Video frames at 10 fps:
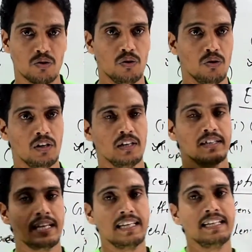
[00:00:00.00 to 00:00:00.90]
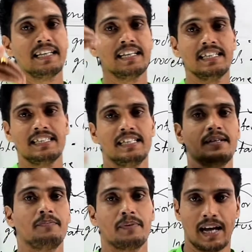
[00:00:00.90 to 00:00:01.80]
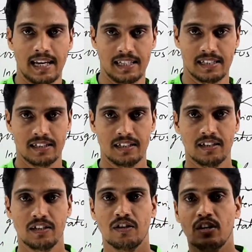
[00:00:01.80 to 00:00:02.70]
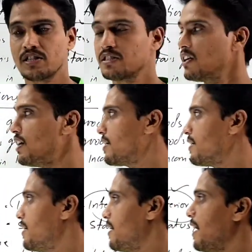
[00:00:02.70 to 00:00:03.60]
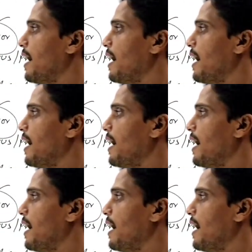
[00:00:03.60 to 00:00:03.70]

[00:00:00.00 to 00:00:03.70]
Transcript: So the increase in price does not